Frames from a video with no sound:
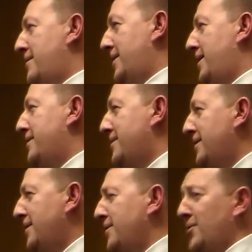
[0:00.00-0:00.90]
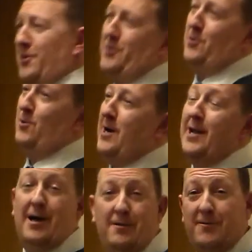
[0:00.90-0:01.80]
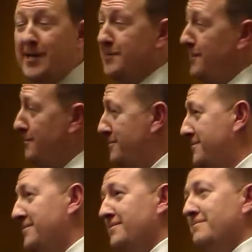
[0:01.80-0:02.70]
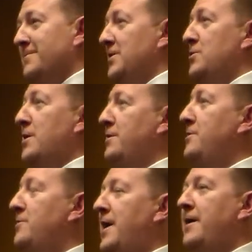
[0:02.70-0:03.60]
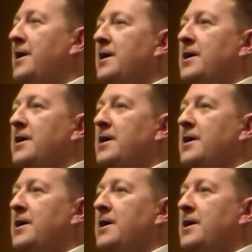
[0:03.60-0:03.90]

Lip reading: there, right? You're going to do what? I don't think so. You're not going to do that.